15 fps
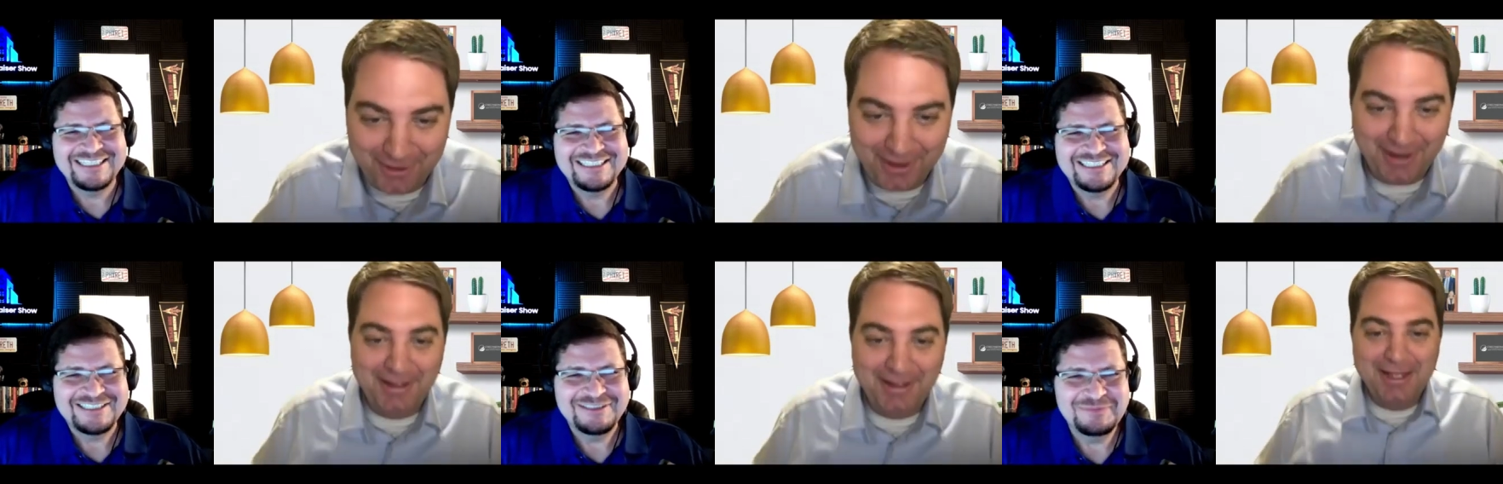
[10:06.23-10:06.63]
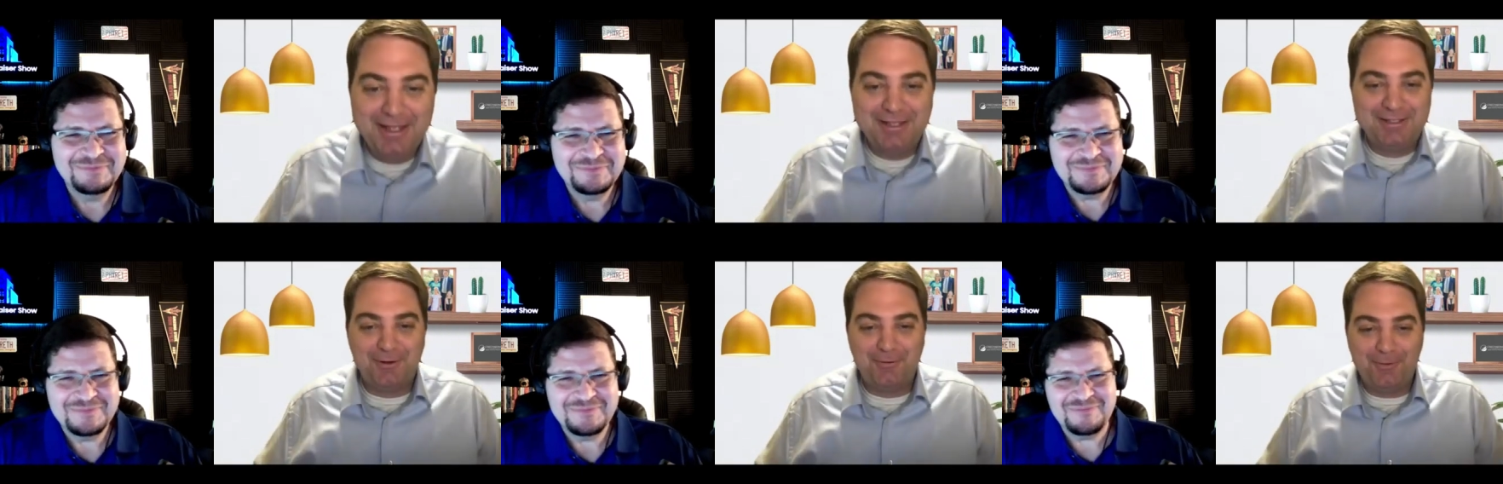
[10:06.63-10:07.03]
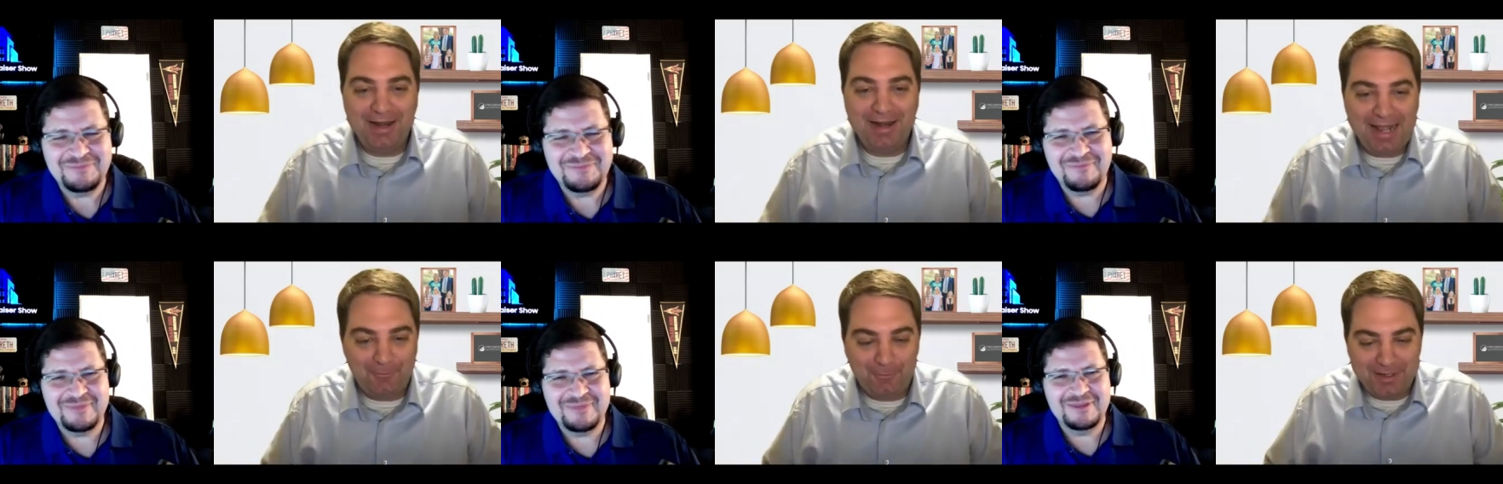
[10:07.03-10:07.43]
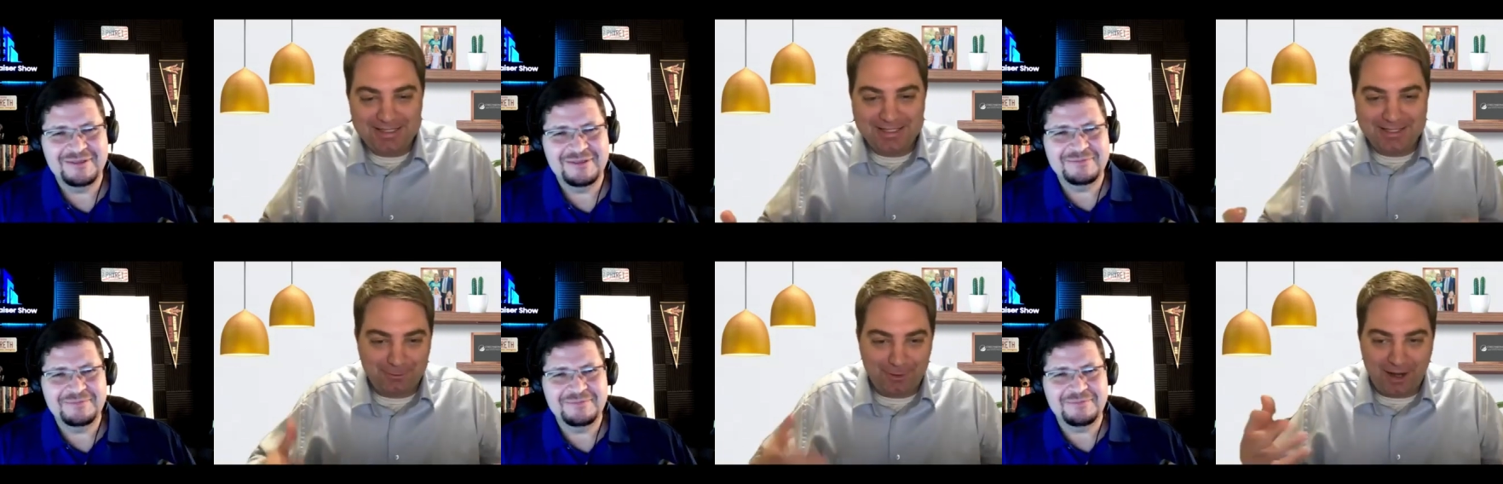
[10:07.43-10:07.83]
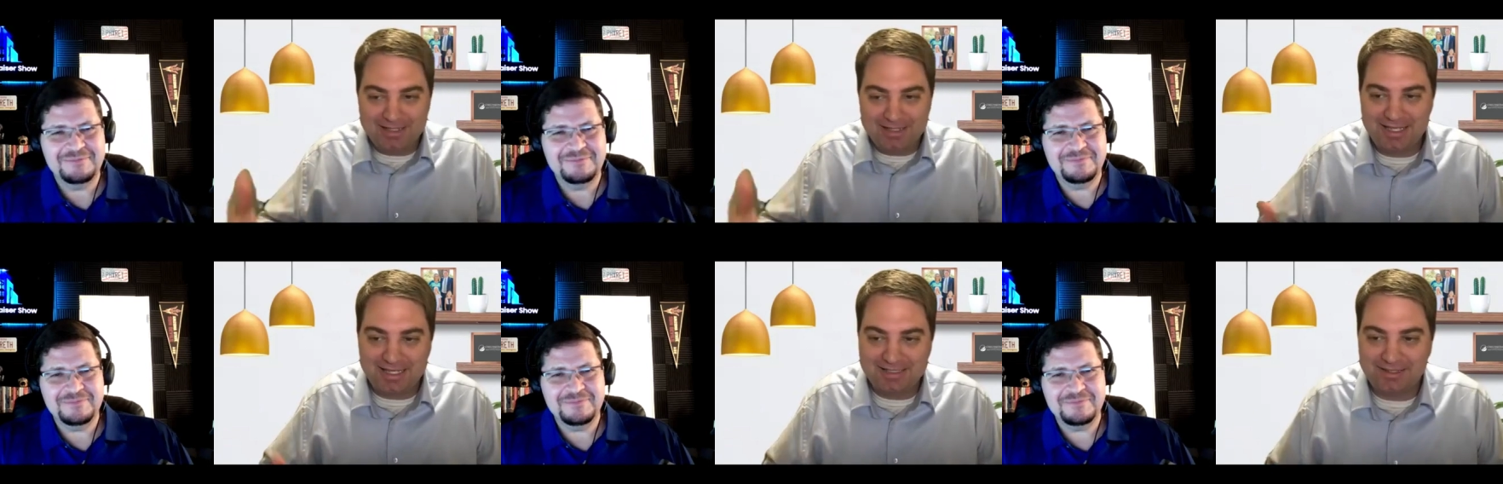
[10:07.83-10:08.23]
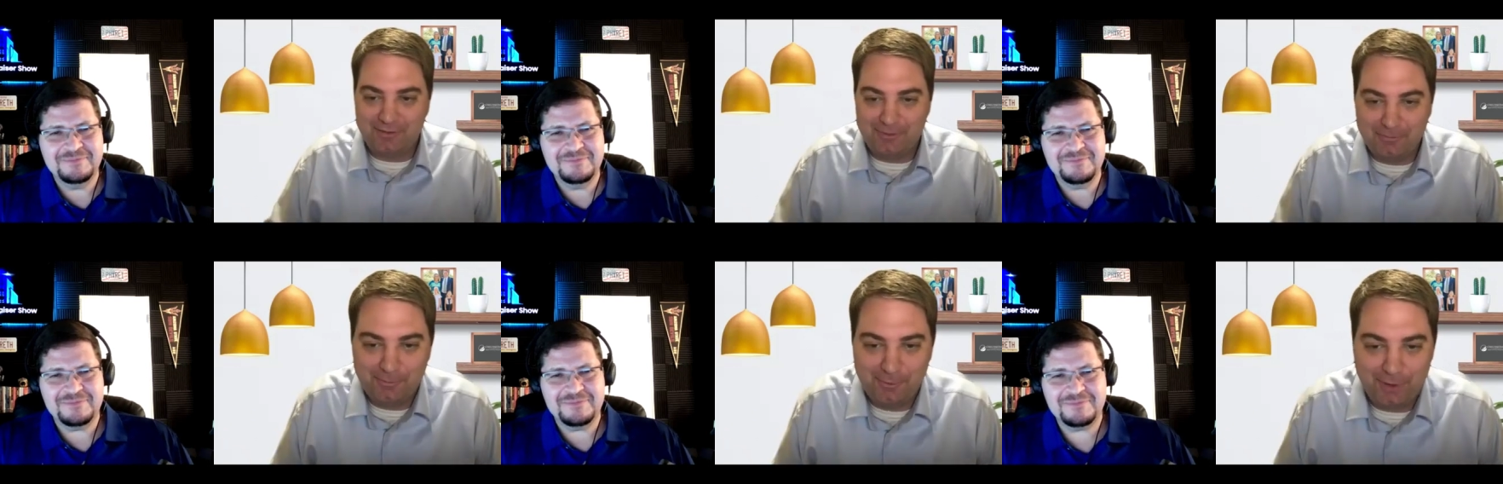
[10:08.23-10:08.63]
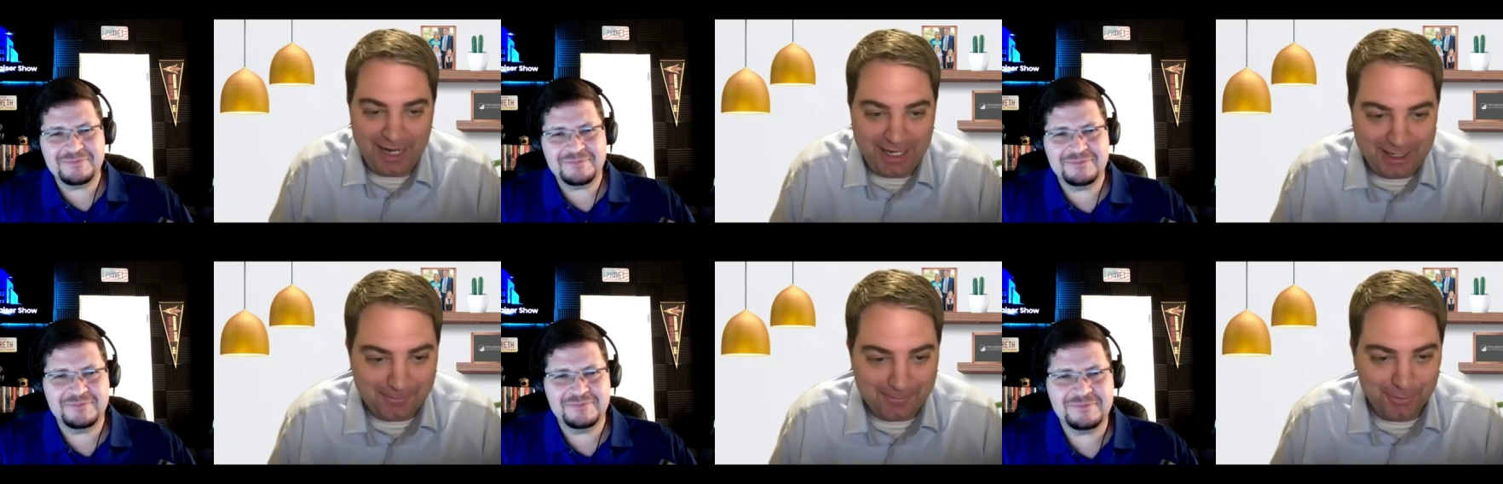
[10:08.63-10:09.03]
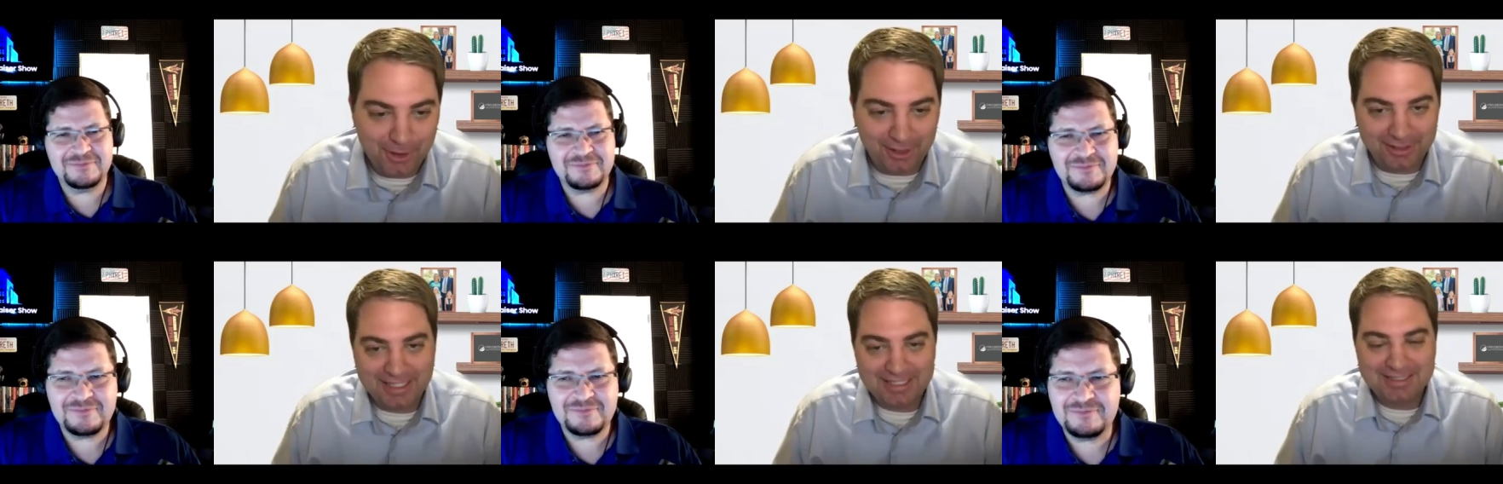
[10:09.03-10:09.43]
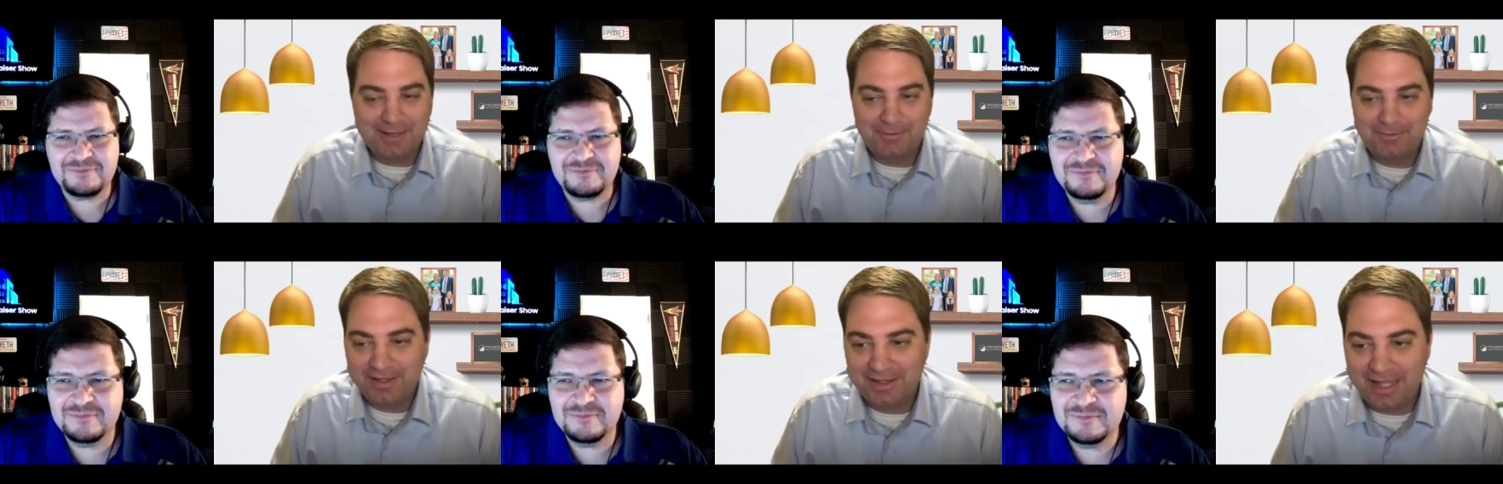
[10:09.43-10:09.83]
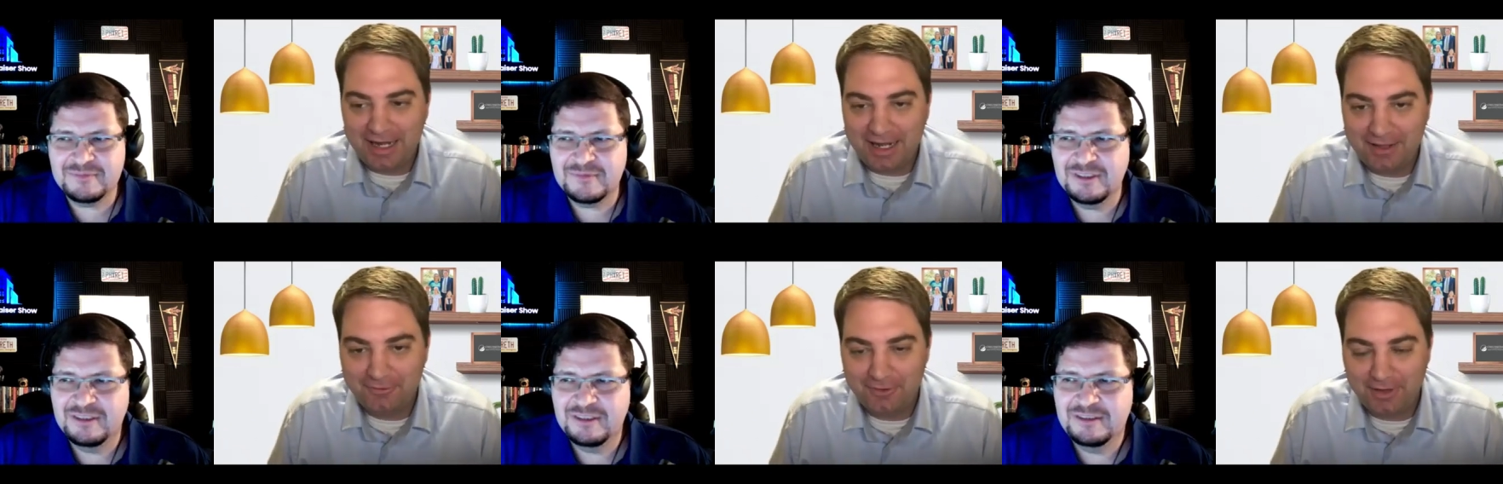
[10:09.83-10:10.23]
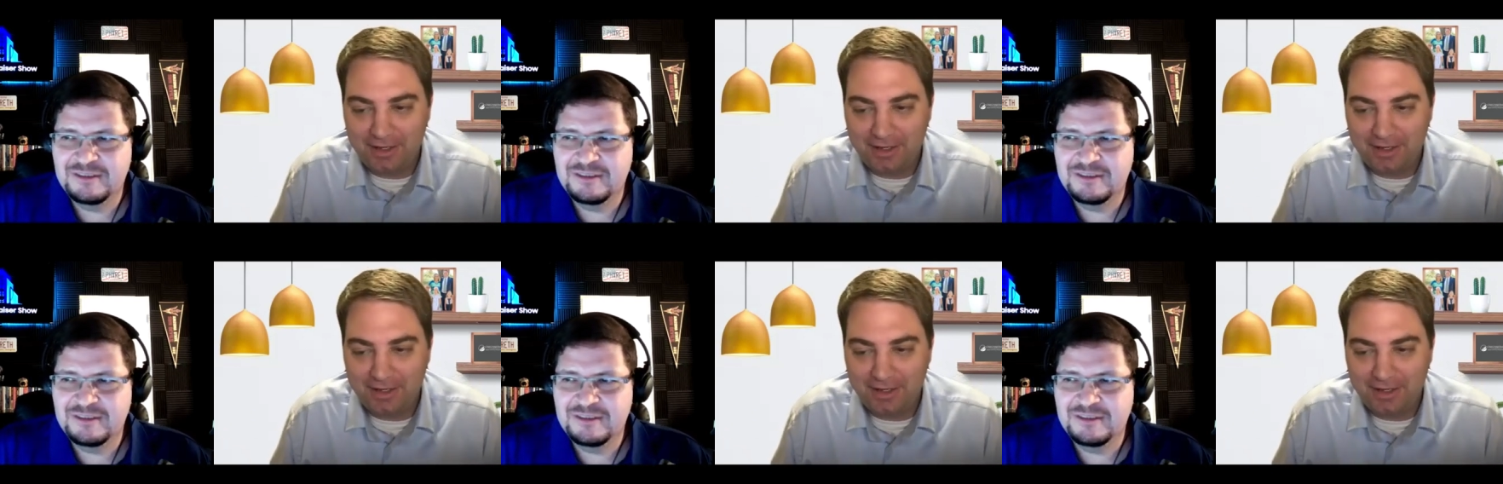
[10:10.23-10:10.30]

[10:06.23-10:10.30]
Speaker 1: okay. So what, what's the process of a, writing a book? That's something that I've